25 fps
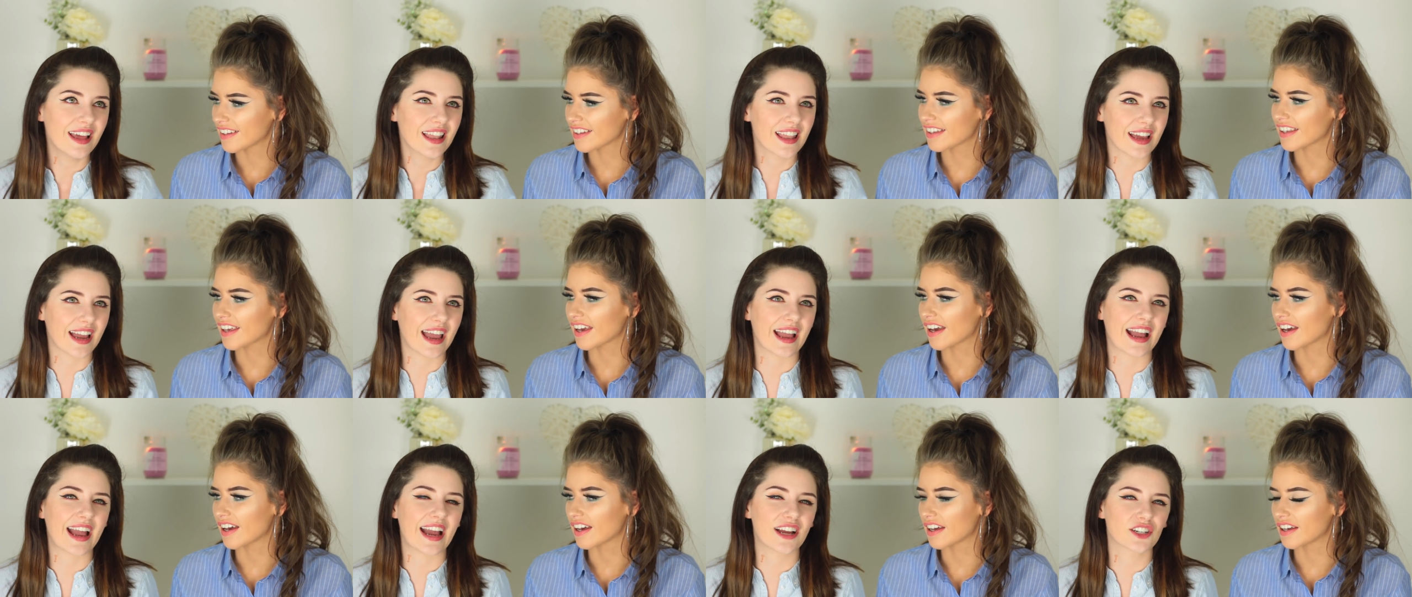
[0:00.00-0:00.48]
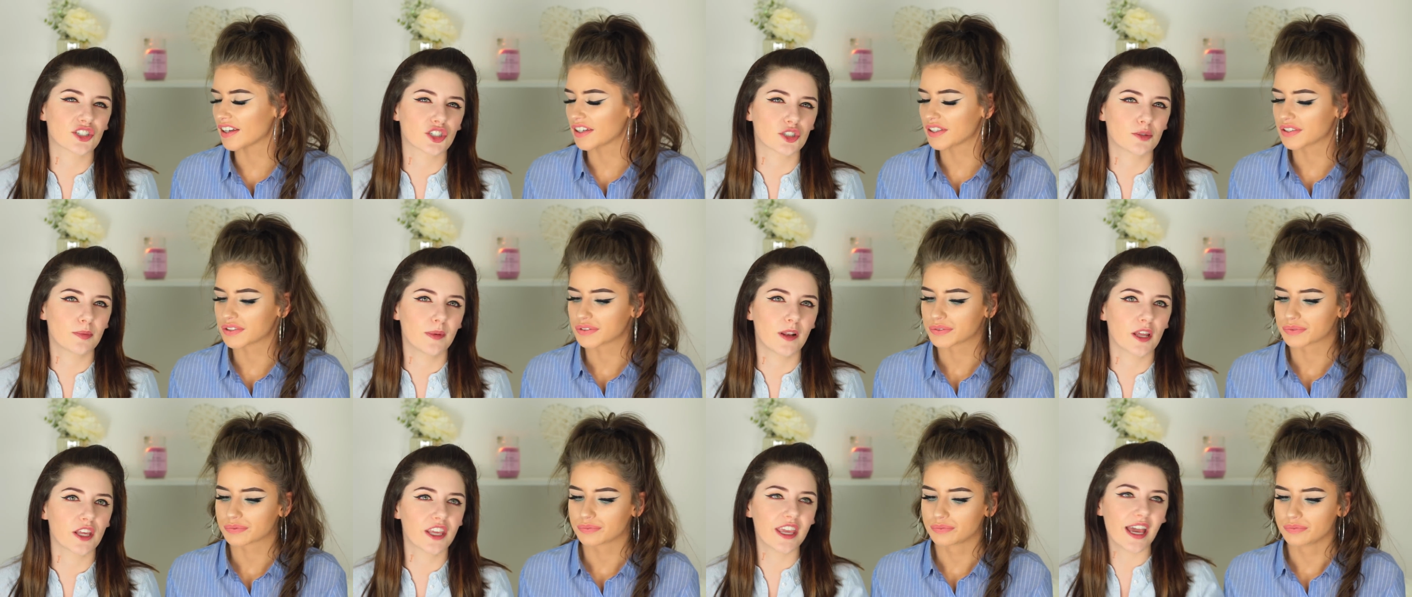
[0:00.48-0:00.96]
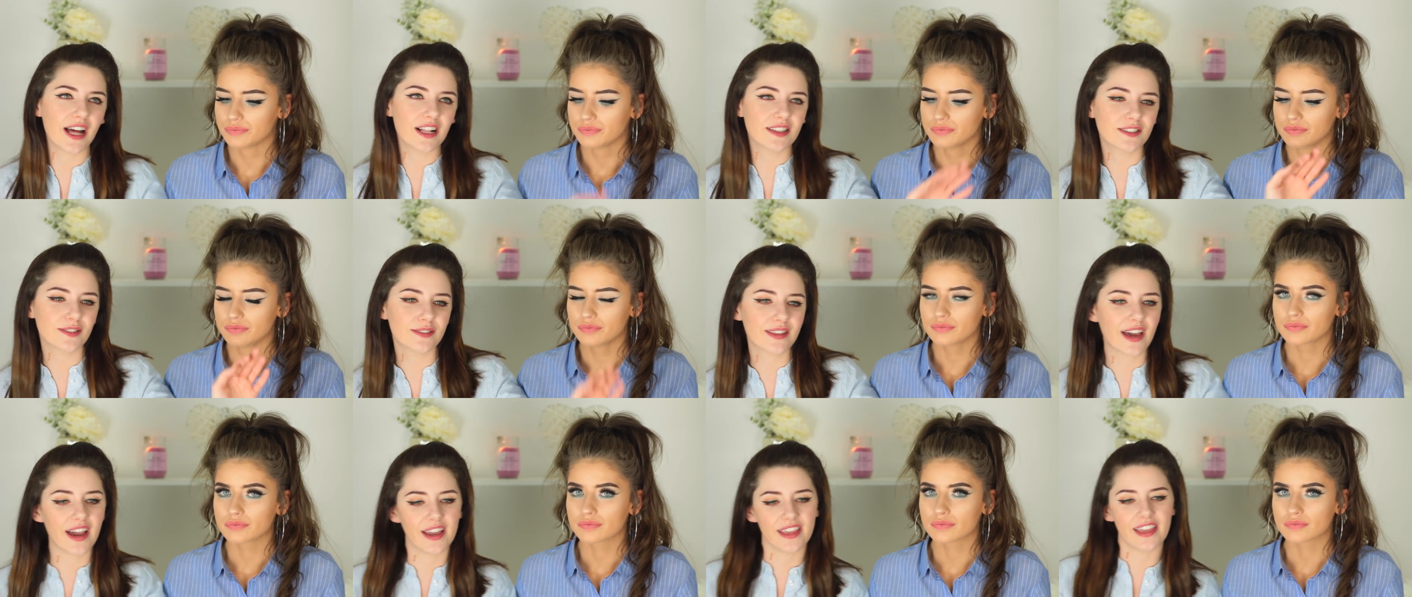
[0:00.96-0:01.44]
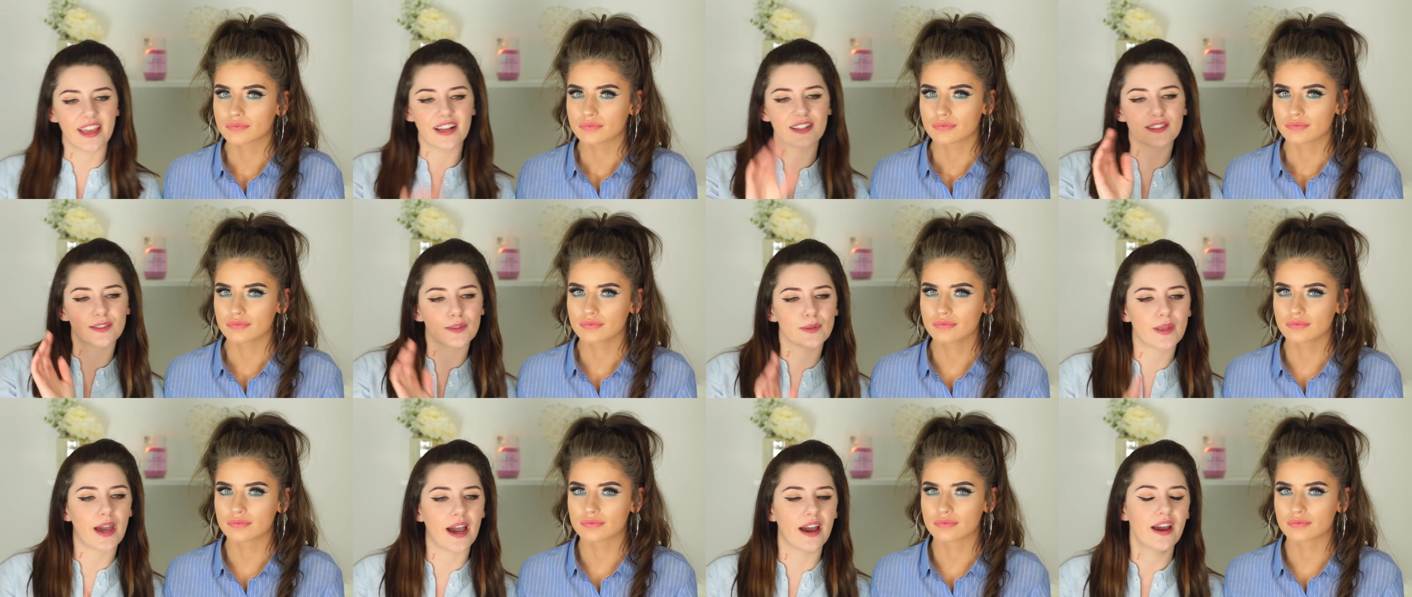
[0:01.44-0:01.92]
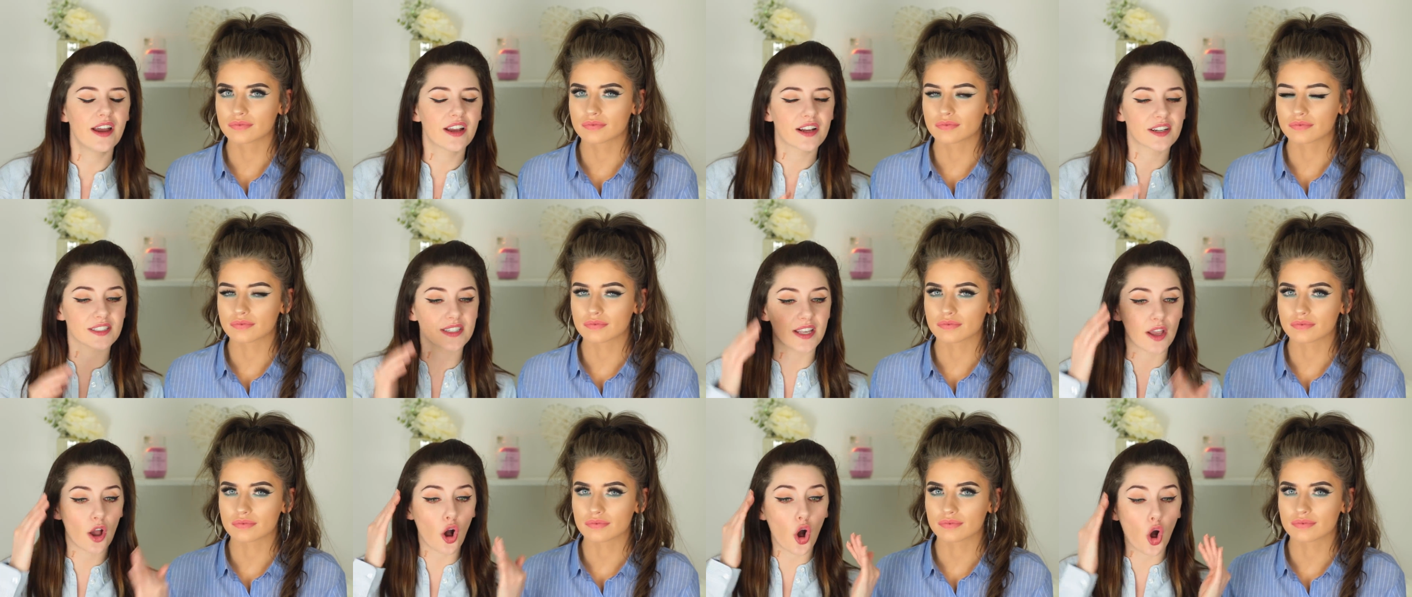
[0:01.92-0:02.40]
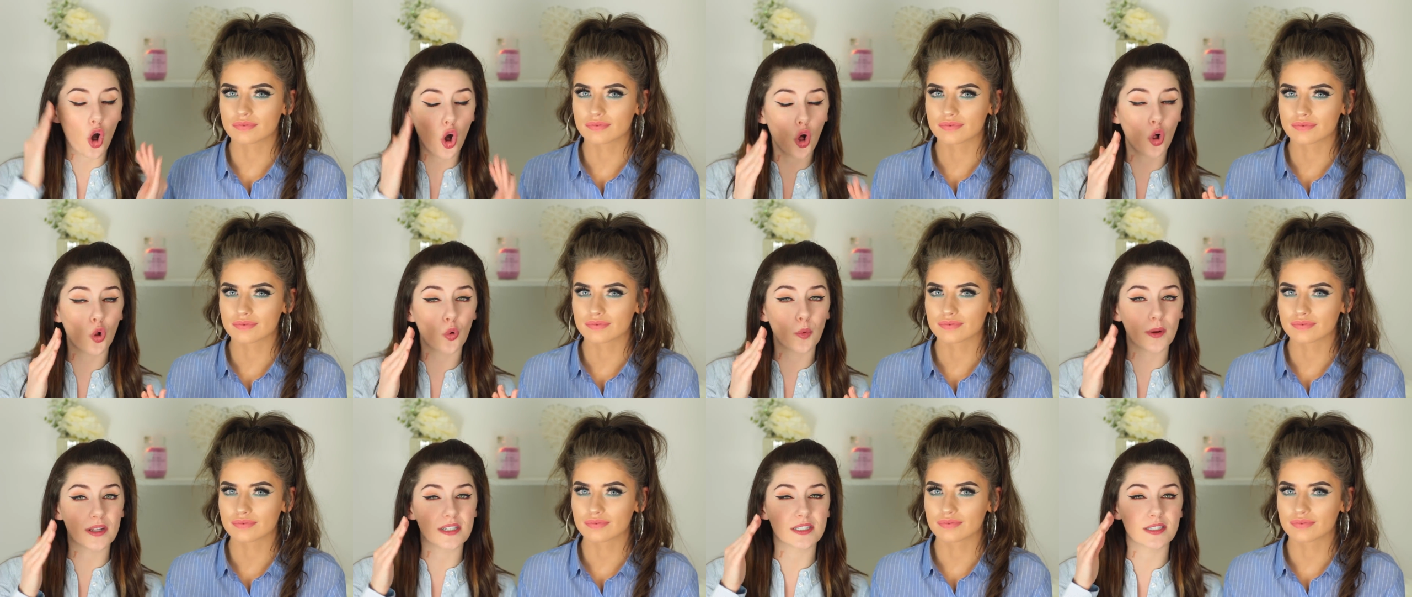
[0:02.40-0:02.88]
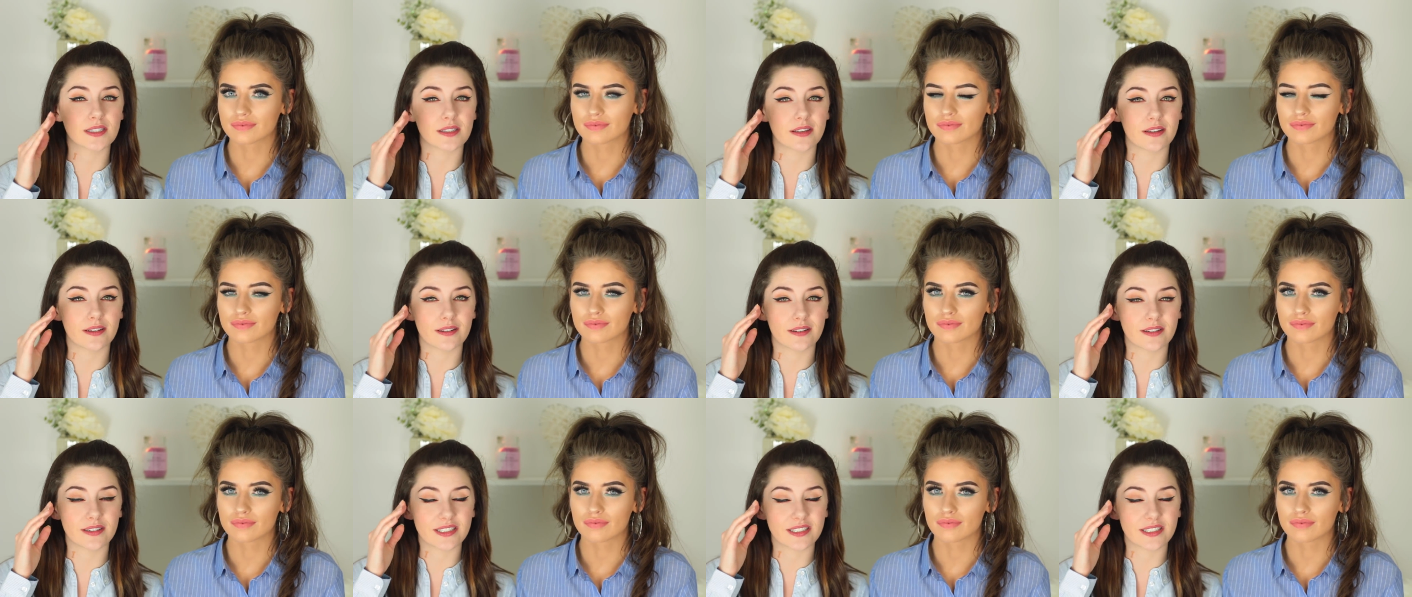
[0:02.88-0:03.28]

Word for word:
Speaker 1: Like, yeah. I can't just be like, yeah, I'll do that, yeah, I'll do that, because I always